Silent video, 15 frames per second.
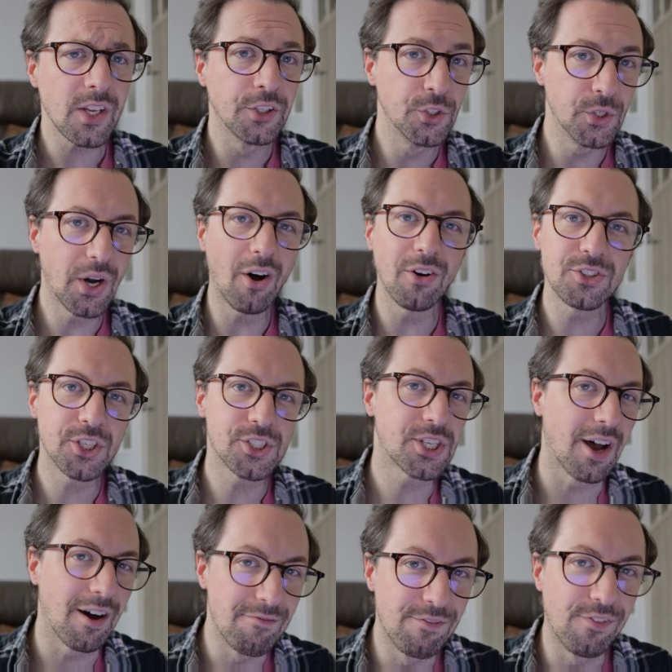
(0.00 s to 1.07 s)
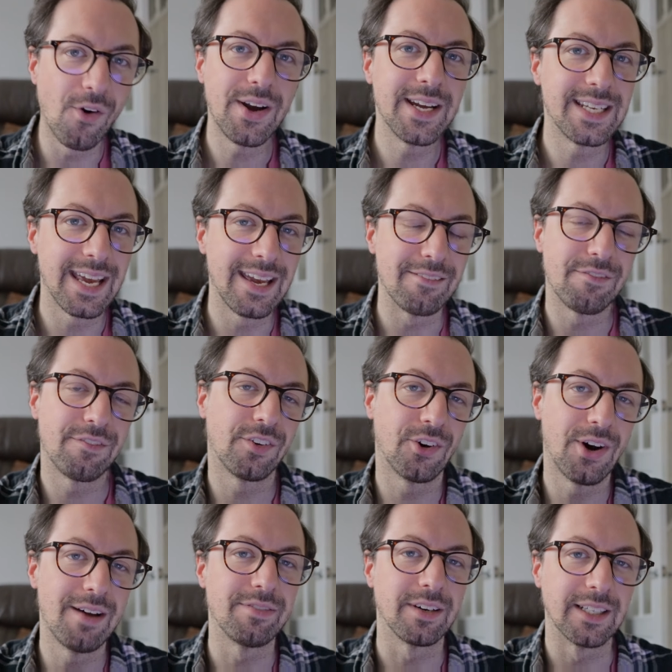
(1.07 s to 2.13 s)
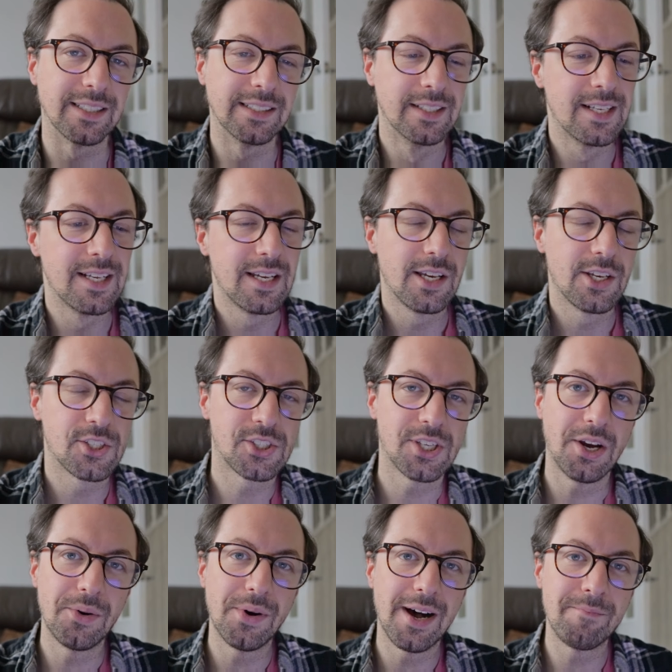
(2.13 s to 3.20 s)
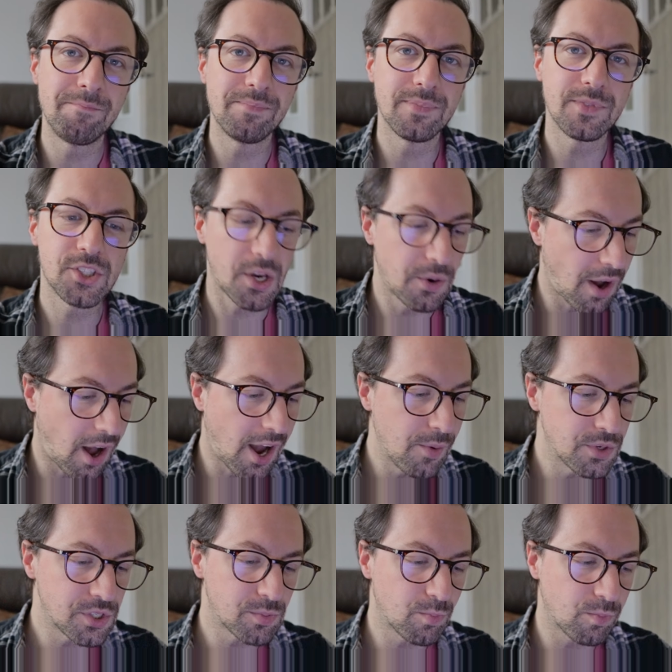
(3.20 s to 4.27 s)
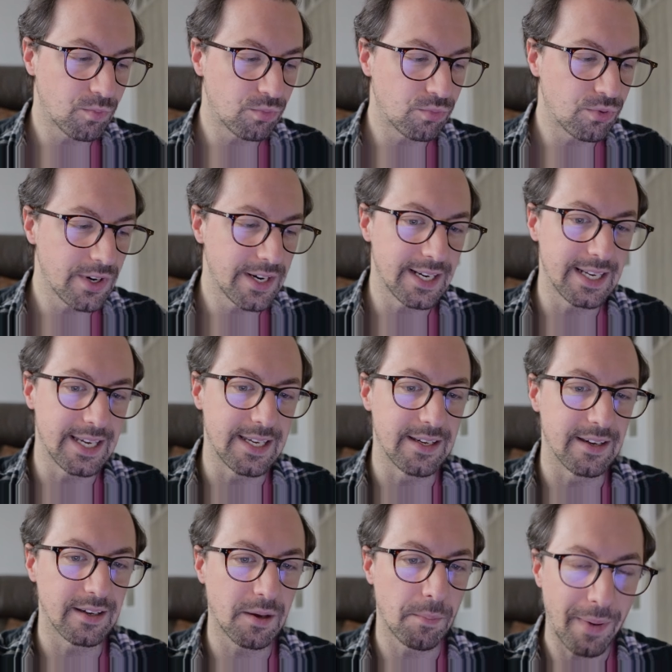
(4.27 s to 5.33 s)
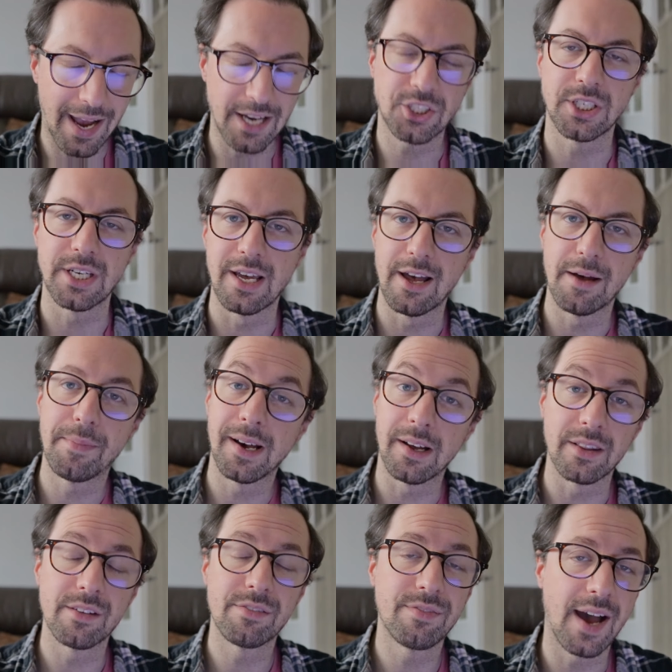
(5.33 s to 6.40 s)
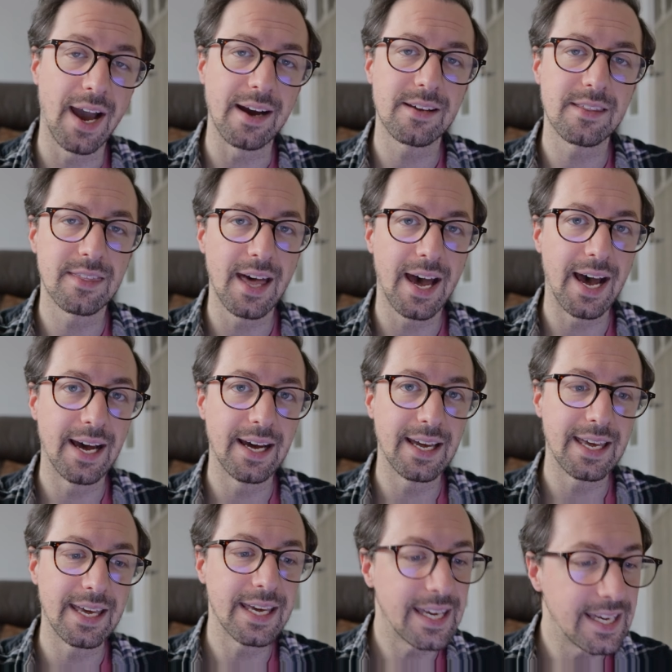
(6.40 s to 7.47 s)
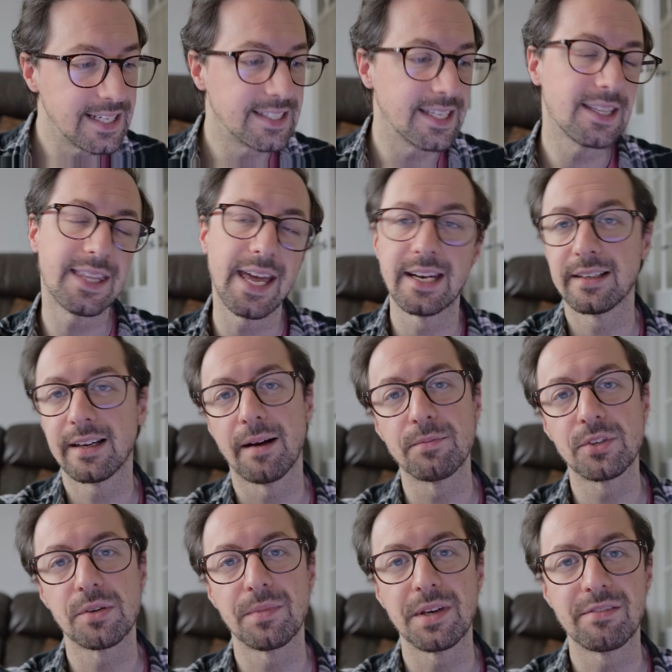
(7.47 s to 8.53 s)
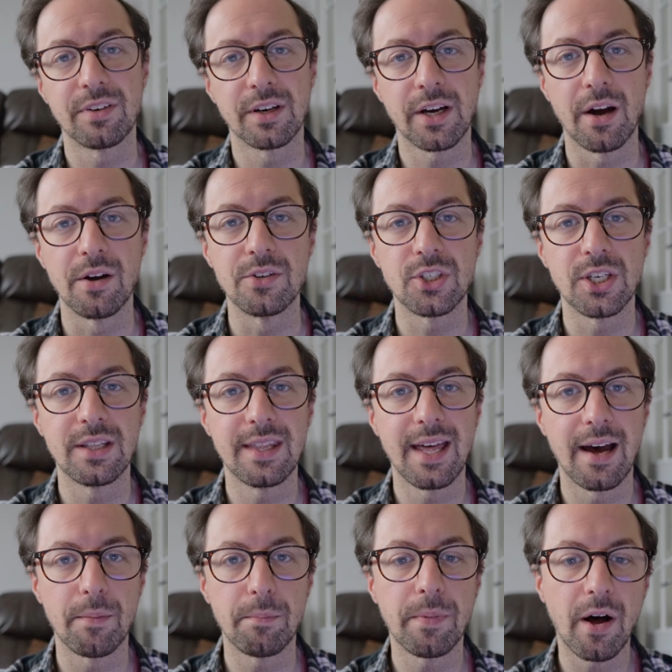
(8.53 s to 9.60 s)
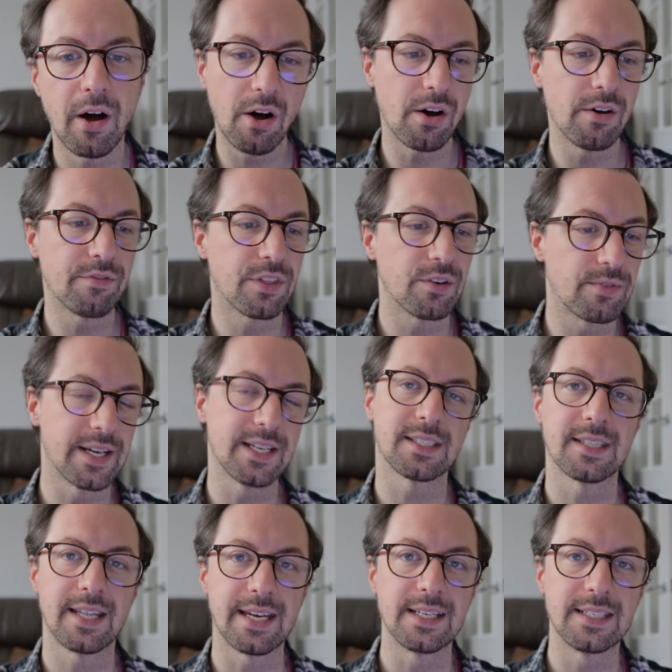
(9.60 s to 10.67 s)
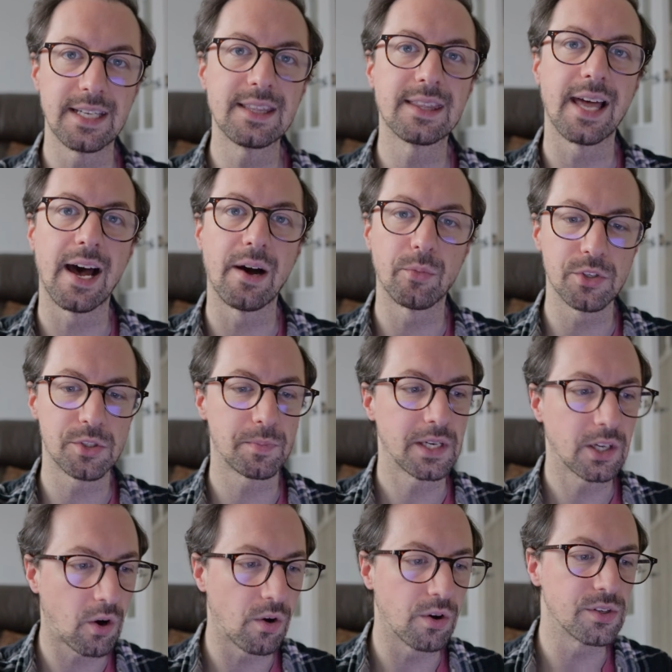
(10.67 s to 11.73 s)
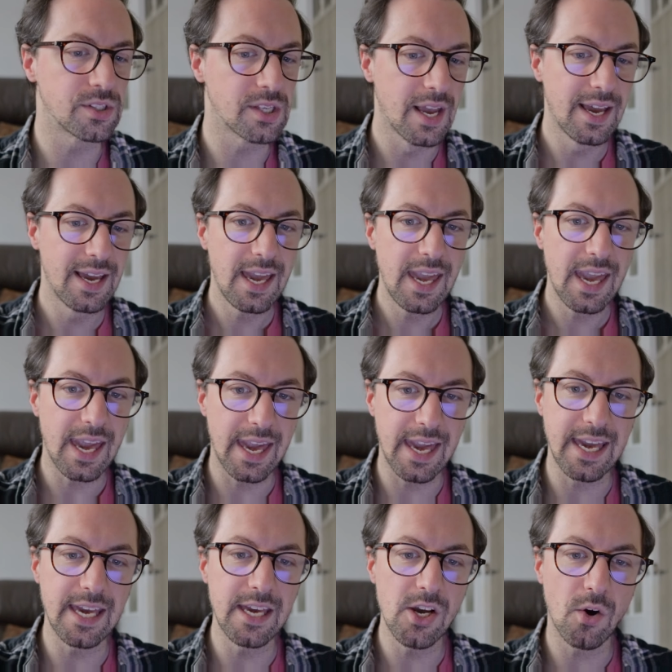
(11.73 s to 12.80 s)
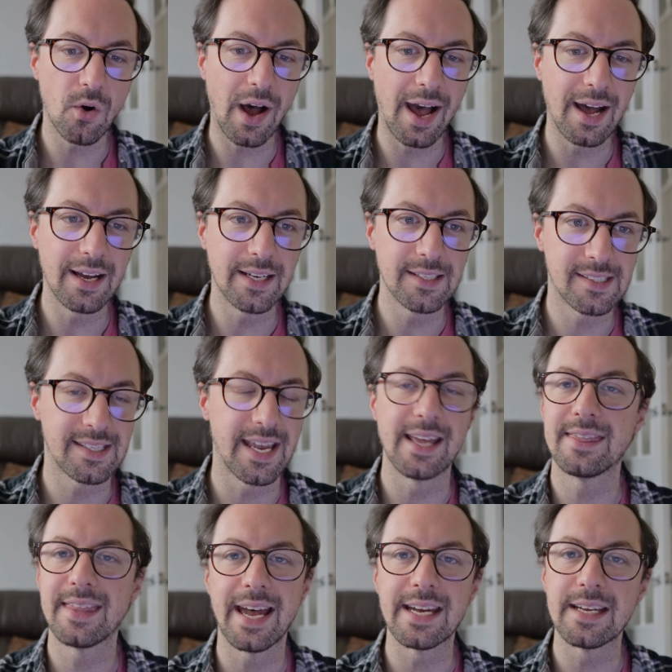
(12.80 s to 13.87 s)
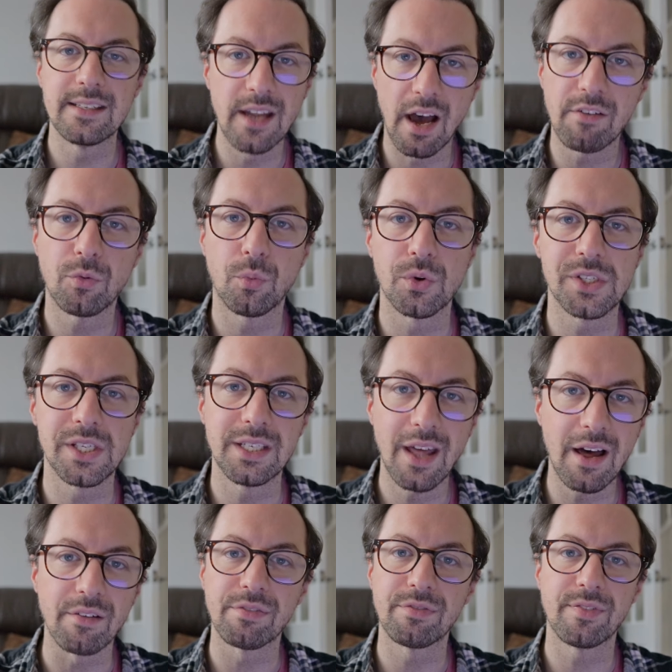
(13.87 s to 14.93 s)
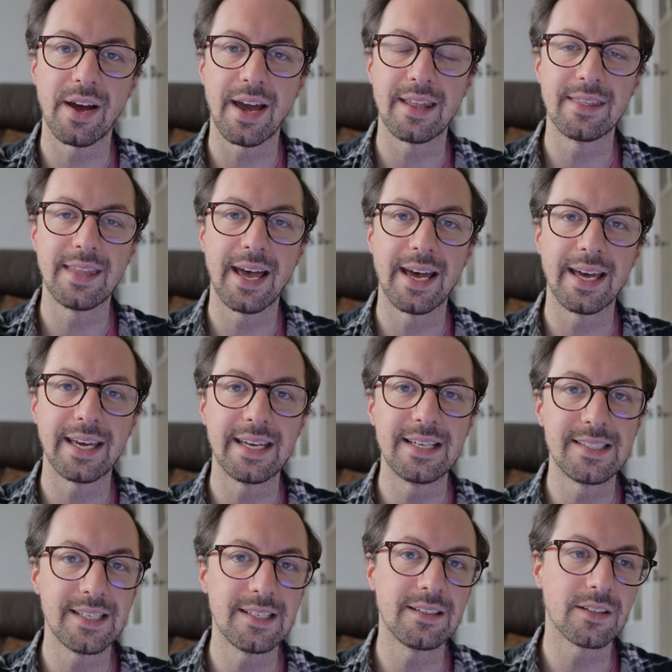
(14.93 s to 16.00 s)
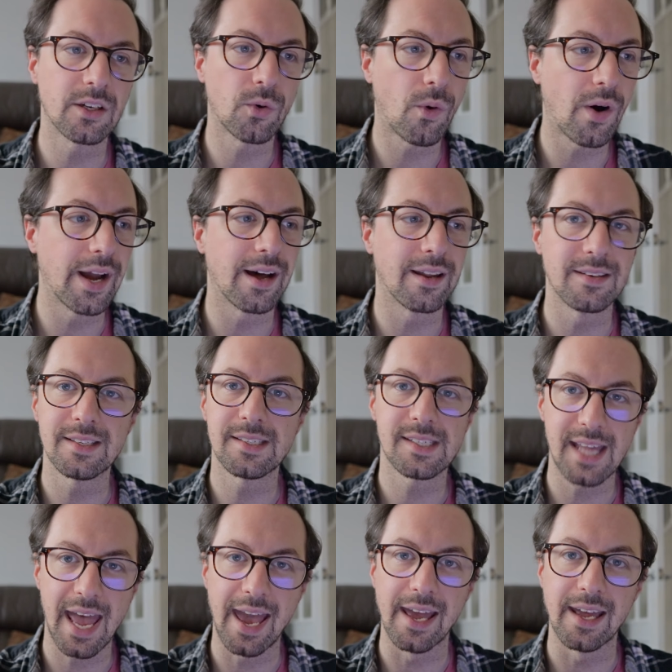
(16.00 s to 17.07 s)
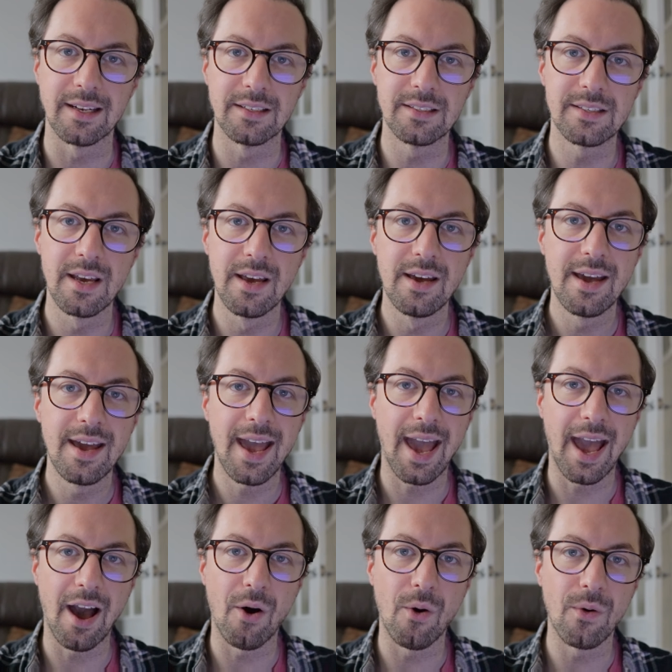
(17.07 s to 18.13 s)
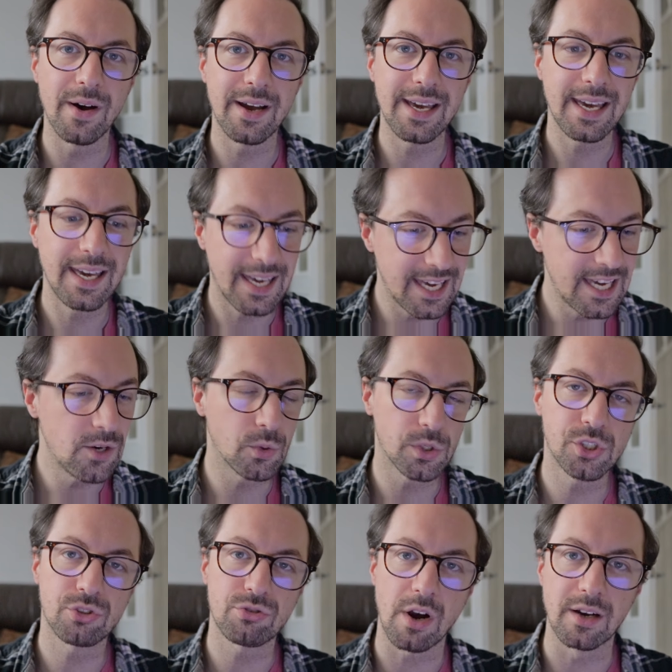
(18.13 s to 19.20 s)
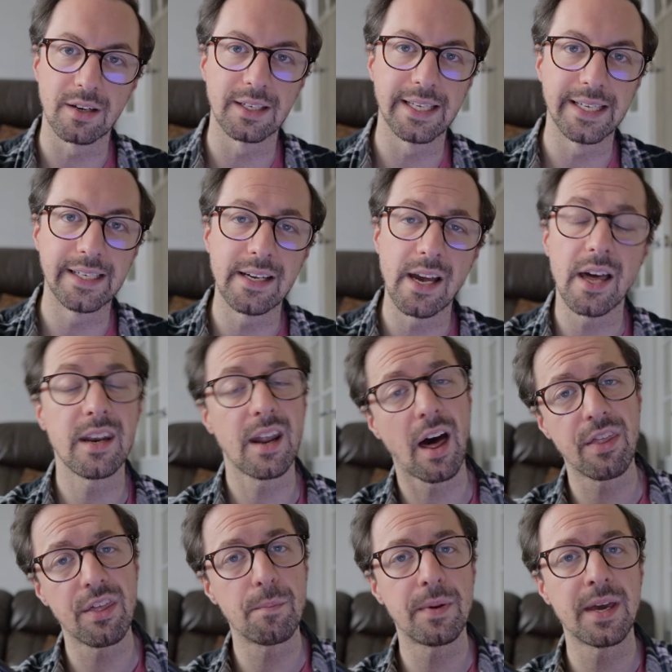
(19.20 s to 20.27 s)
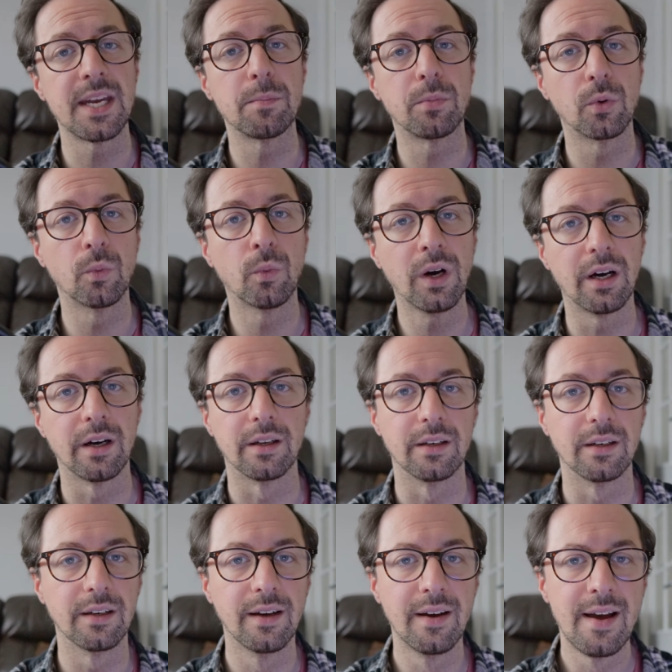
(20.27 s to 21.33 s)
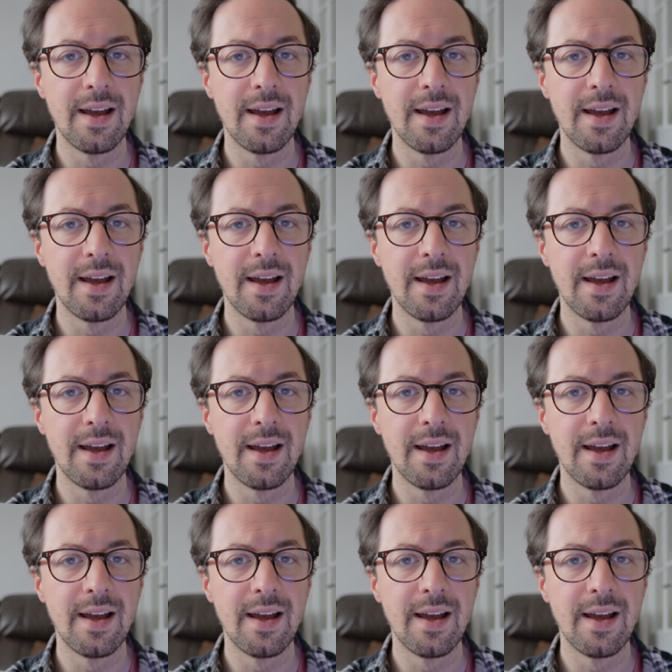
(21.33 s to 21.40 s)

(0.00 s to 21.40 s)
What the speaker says: You can't just avoid it forever. So I was really compassionate about the fact that he did then come to me for coaching, that part of the reason that he did that was because he had said that enough was enough, and that he didn't quite understand how he was struggling and other people weren't.